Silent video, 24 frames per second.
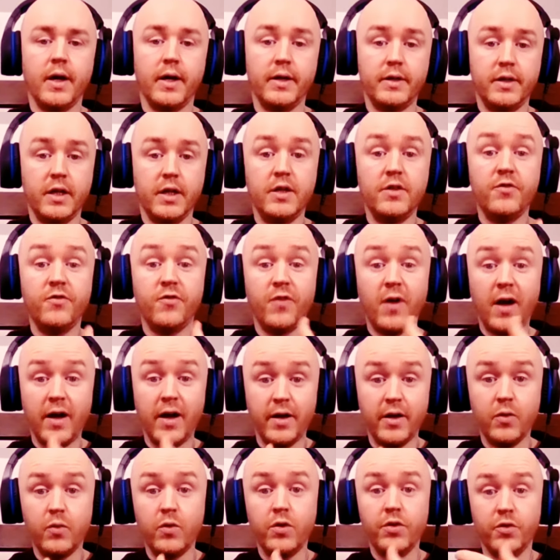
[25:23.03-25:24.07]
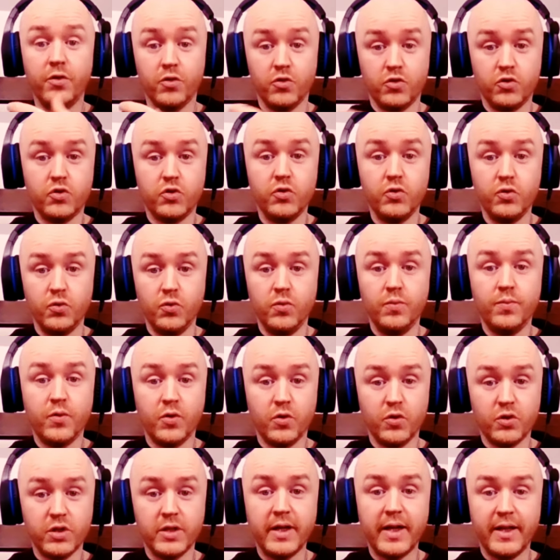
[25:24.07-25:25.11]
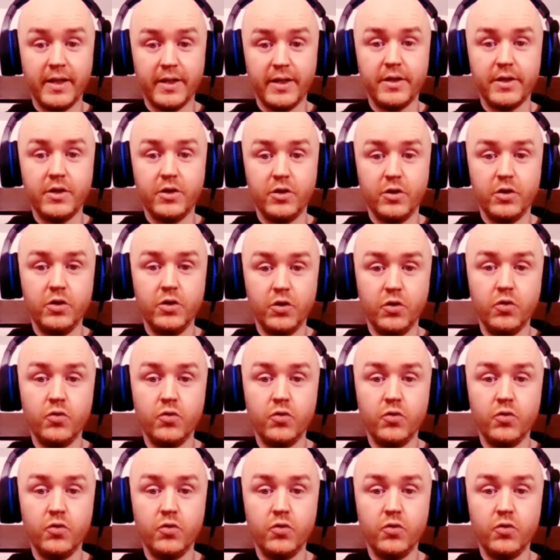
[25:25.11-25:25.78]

Identify with your true personality,